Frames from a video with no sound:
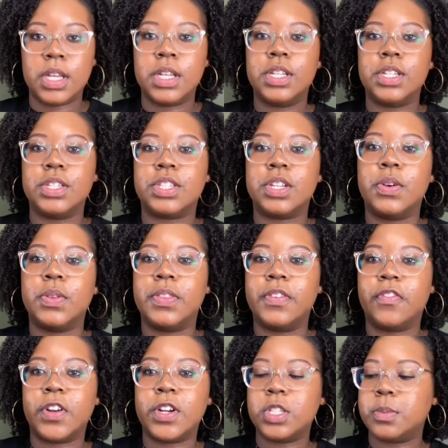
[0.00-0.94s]
So the
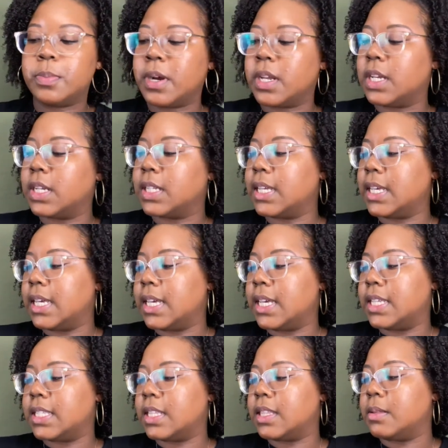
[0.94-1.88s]
first product
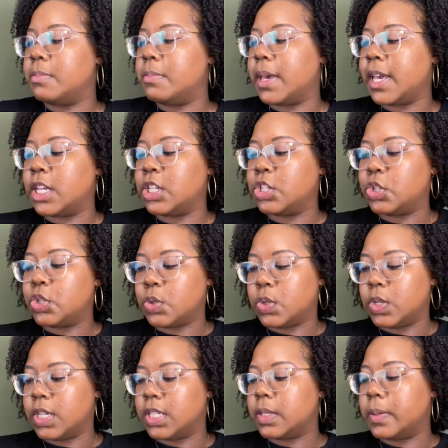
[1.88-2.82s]
is the Main
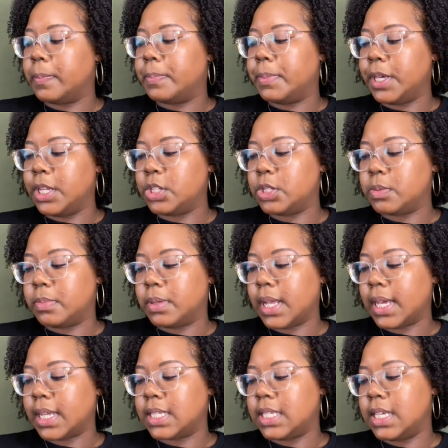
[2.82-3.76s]
Choice Peach
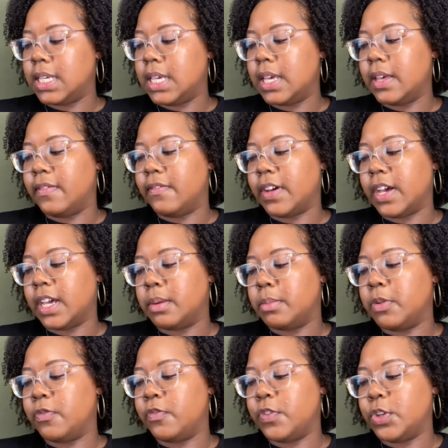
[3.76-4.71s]
Black Tea and
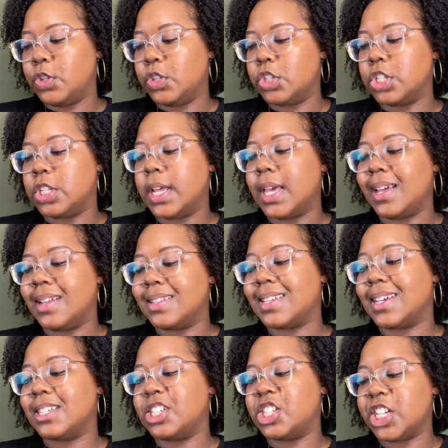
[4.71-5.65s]
Vitamin Fusion
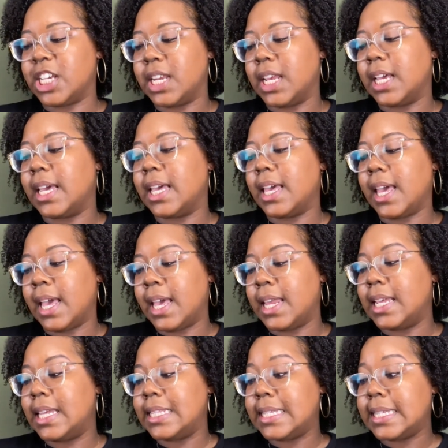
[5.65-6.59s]
Anti-Shedding and
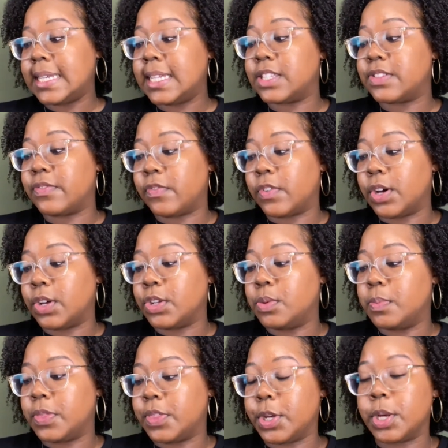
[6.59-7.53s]
Intense
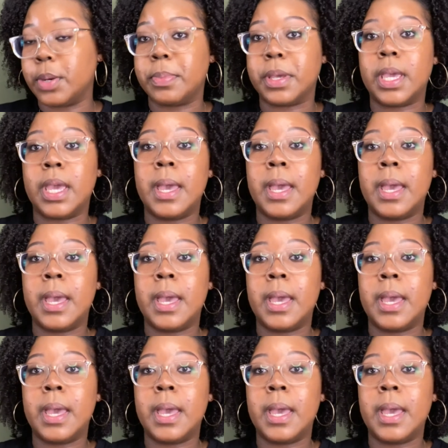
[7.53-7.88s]
Volume Therapy